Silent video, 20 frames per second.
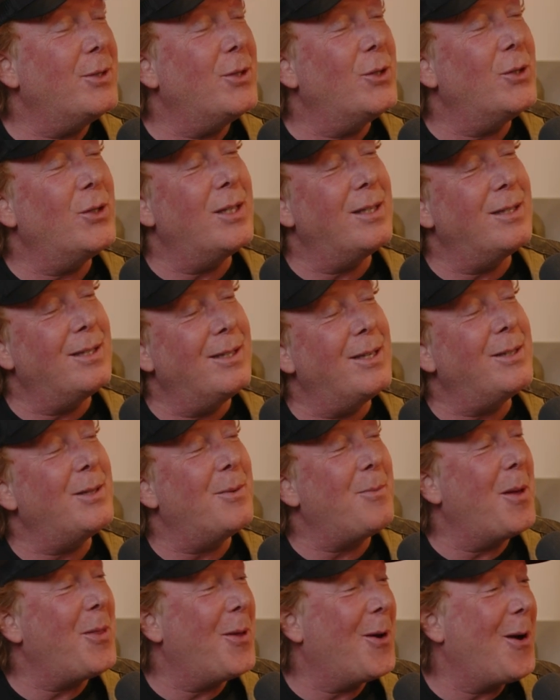And she says,
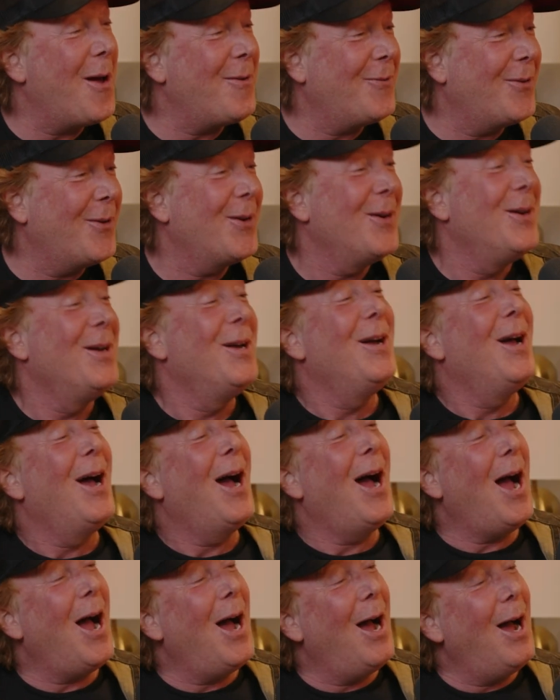listen, mother effer,
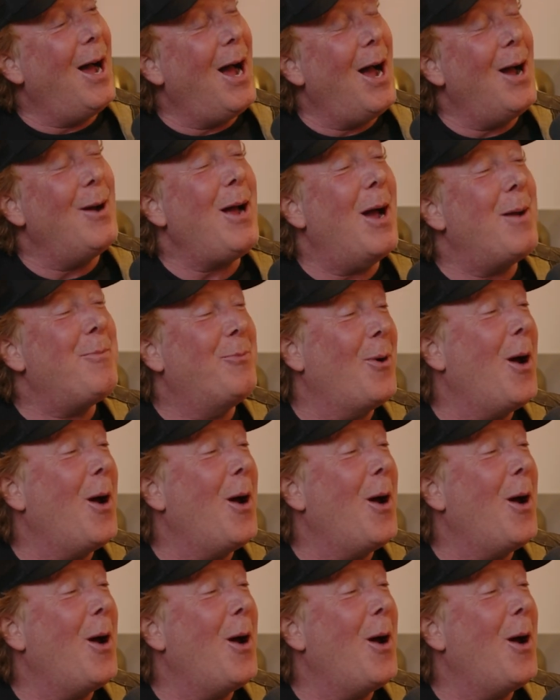I